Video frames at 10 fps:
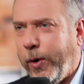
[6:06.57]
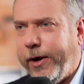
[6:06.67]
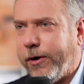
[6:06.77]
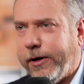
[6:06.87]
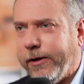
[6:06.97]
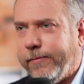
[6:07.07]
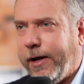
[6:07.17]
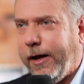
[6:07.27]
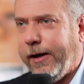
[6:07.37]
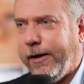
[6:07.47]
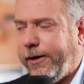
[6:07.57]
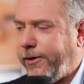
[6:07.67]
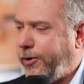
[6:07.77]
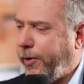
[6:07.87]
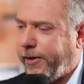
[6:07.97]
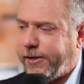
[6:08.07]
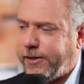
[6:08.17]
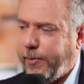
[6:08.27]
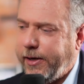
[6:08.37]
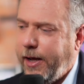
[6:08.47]
is weird in doing this.
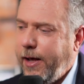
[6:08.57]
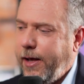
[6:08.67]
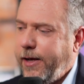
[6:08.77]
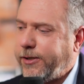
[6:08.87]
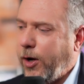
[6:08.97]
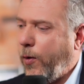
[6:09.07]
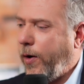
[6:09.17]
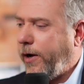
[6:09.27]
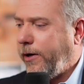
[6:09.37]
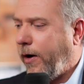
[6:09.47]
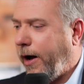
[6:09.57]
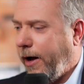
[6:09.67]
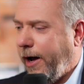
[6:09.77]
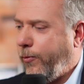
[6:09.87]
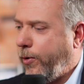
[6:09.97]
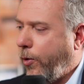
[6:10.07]
I mean, so I would